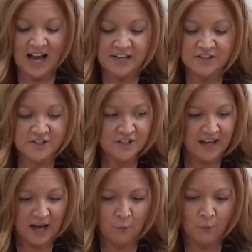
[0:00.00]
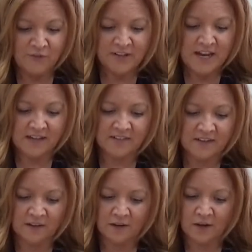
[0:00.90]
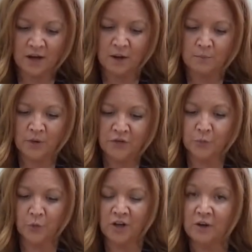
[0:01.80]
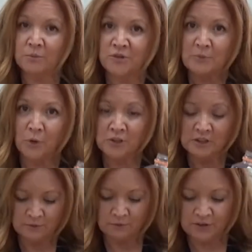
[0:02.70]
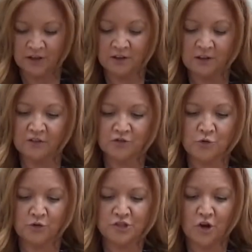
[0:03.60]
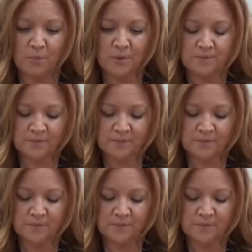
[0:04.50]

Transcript: And to do that, what I've taken is a smaller drink bottle with a screw on top.